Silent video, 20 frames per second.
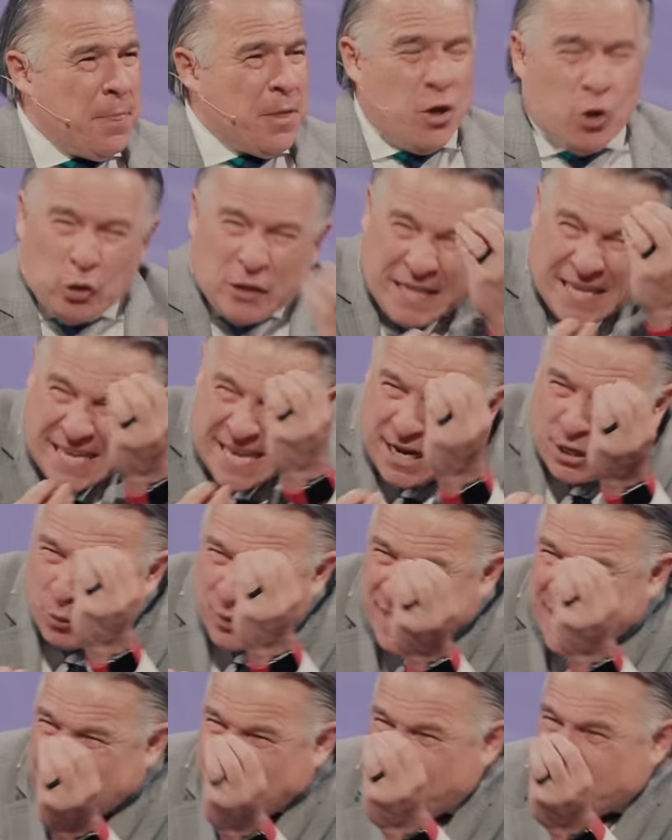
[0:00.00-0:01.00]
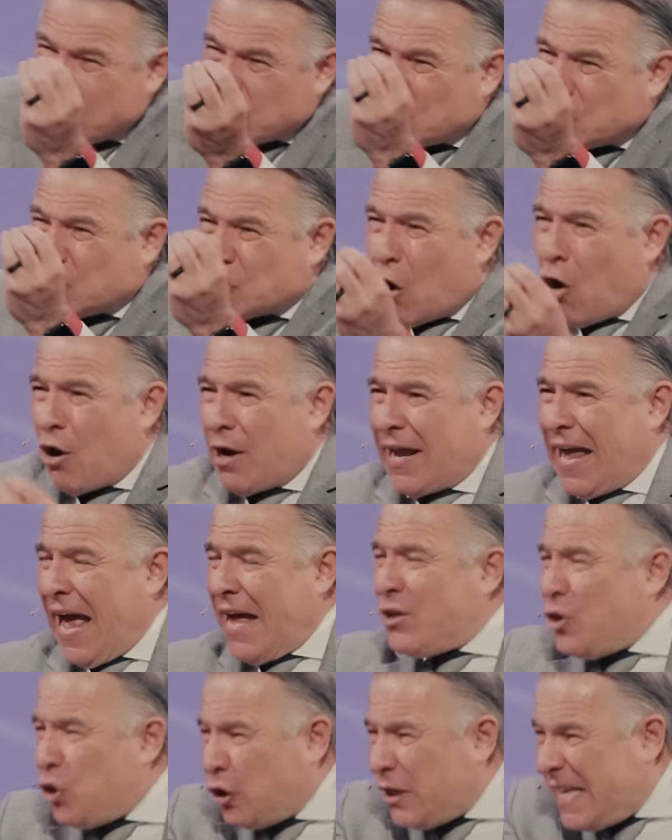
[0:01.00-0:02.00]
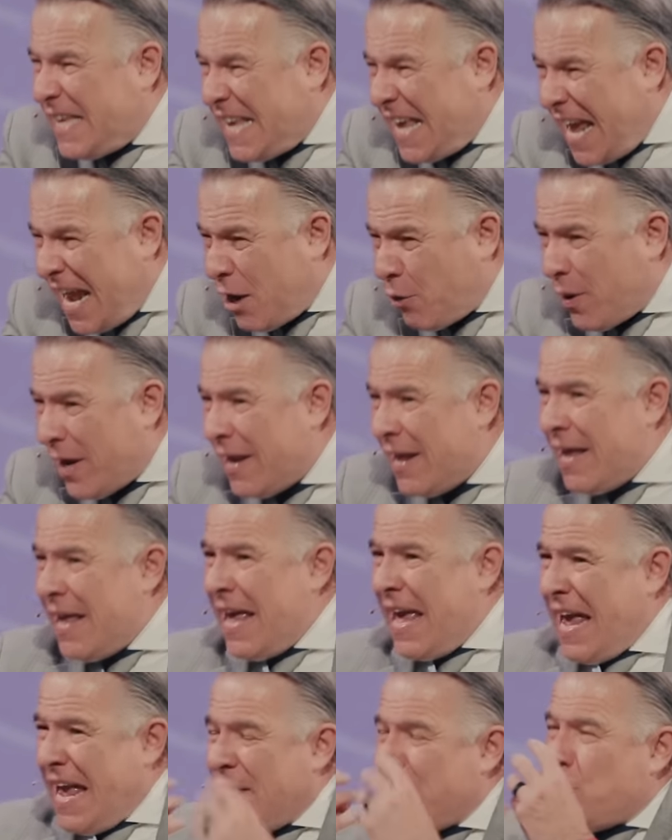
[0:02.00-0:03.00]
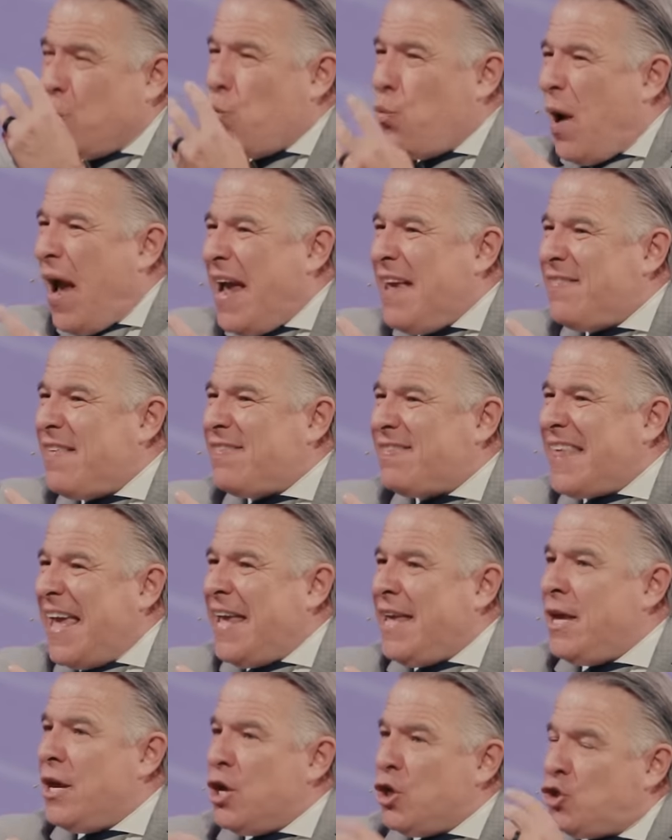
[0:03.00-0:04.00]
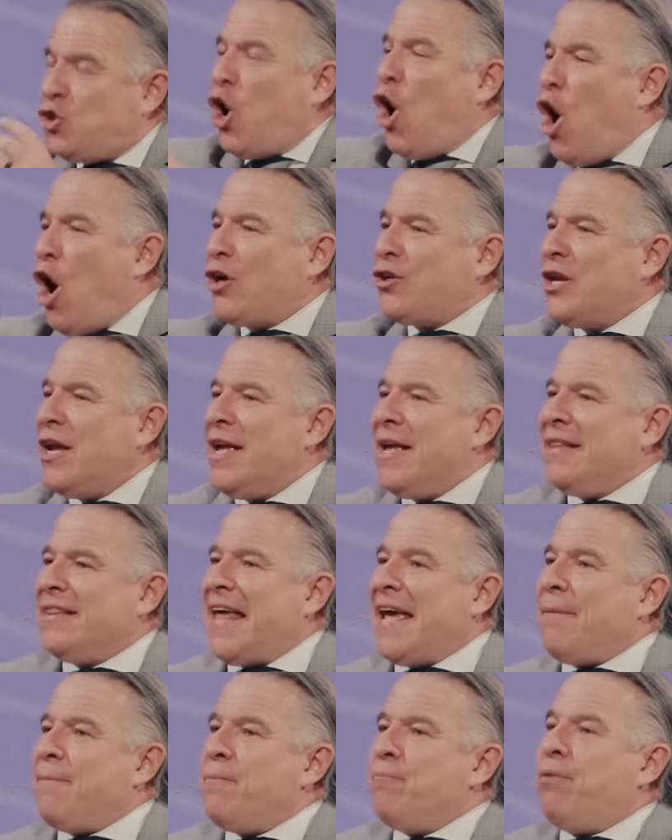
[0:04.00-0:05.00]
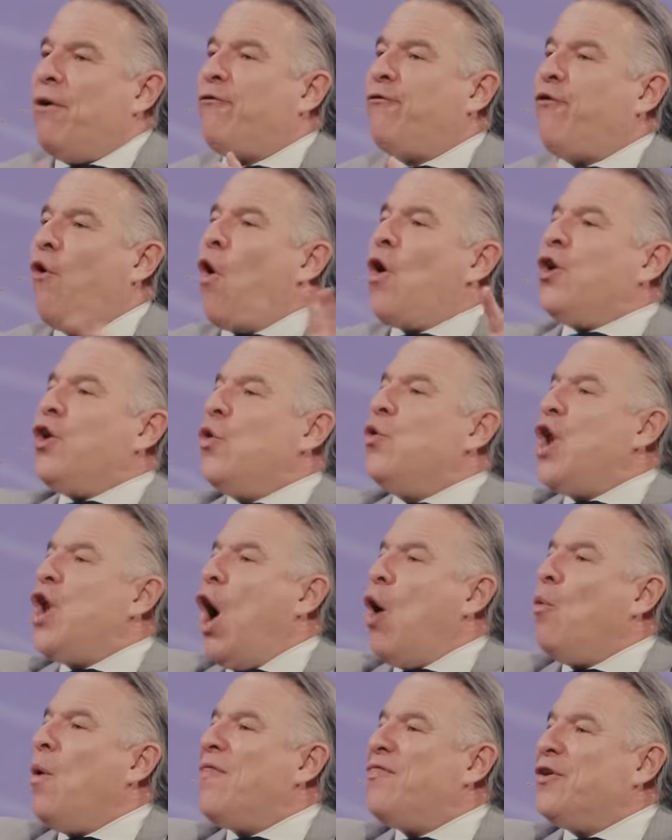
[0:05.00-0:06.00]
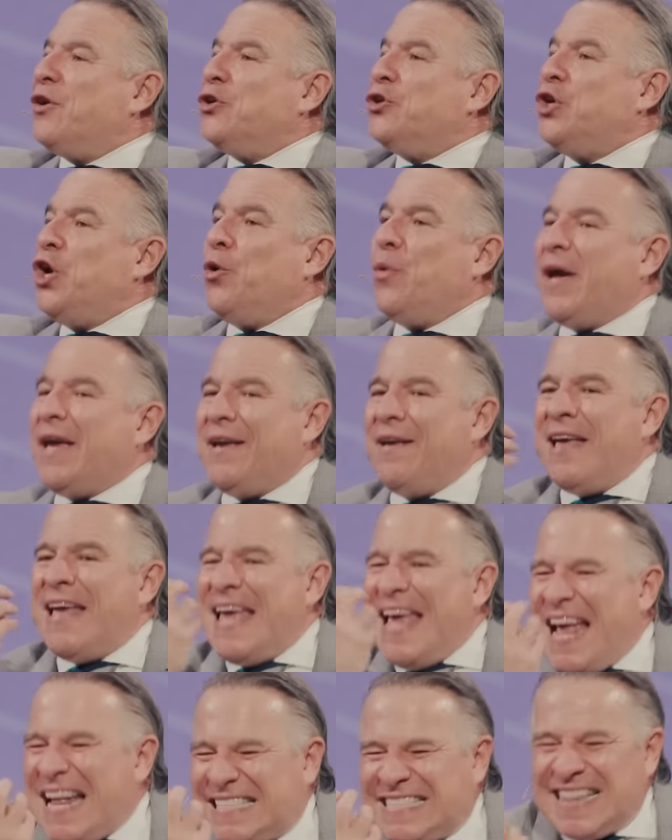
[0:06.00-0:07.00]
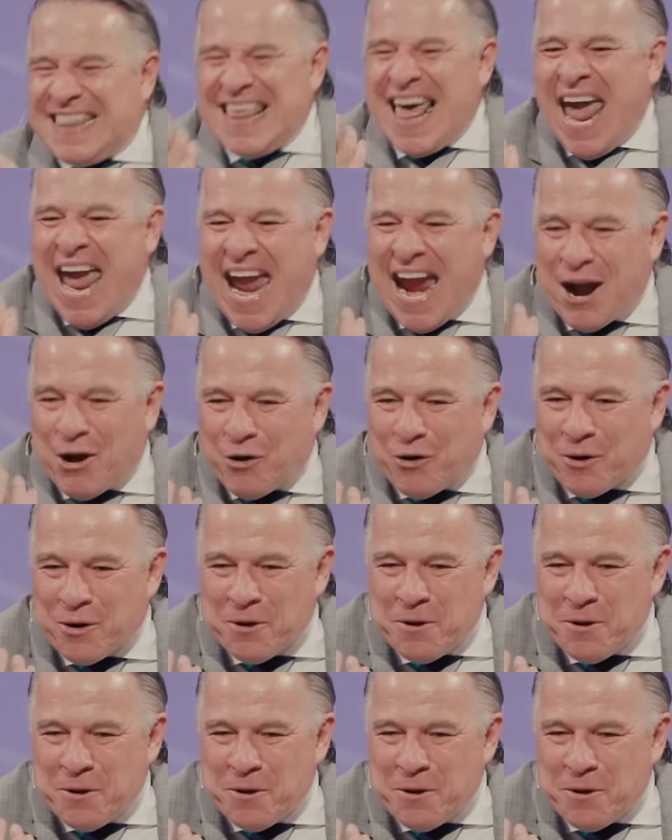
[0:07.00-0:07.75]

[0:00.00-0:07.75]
You'll hear it in their sarcasm. You'll hear it in the way that they talk. Like before know what they're doing, it's there.